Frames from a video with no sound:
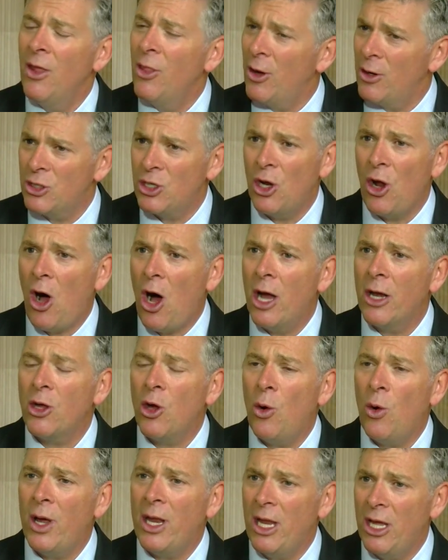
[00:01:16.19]
There's an
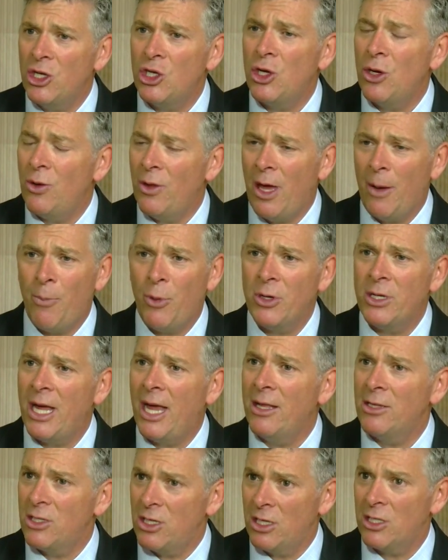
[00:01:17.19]
ongoing issue that
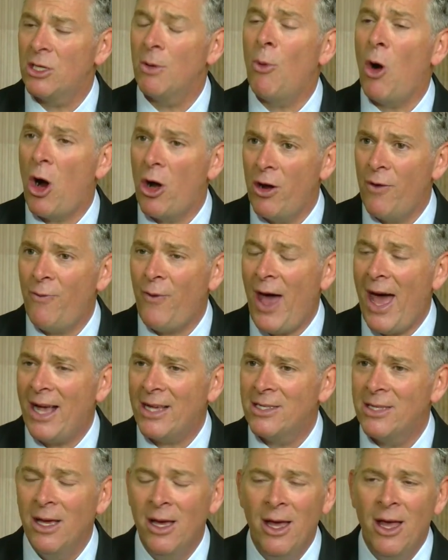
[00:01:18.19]
pertains to some
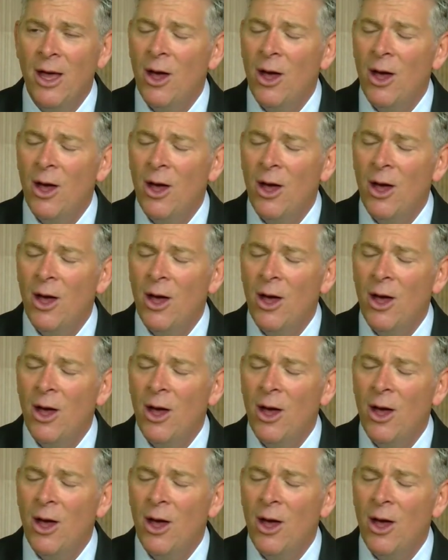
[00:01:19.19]
artifacts.